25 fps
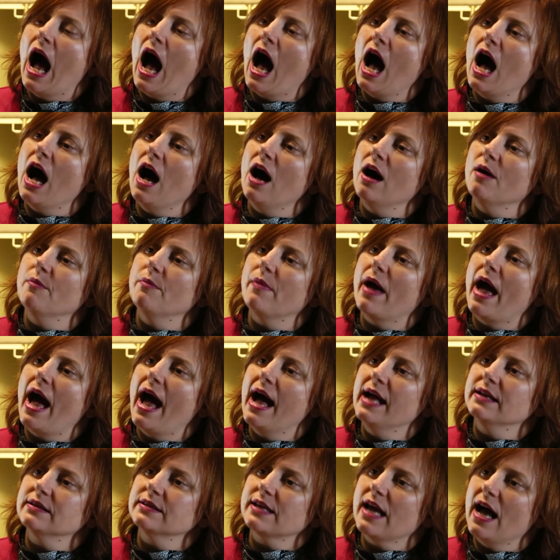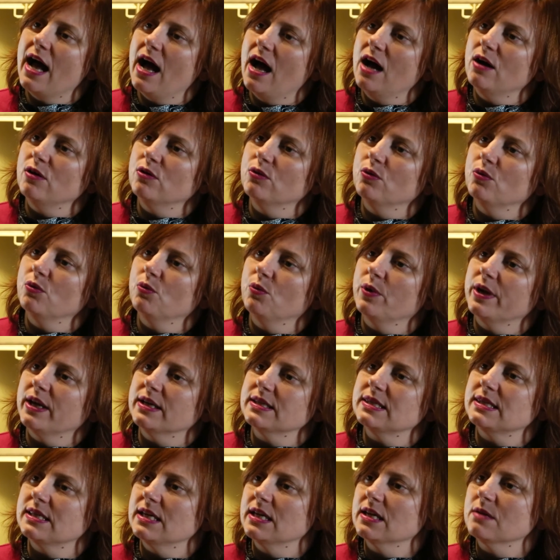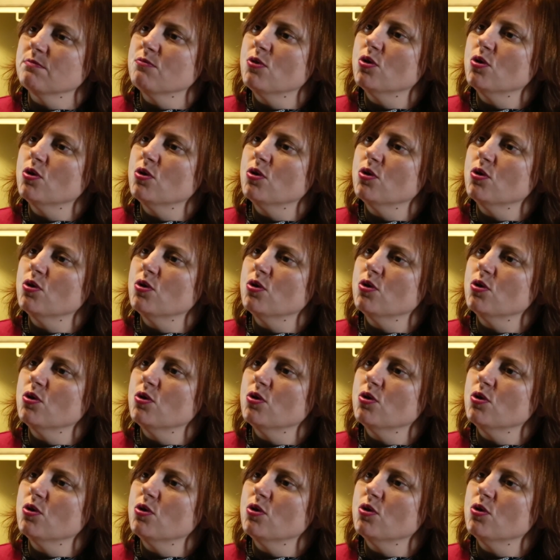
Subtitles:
and now we are seeing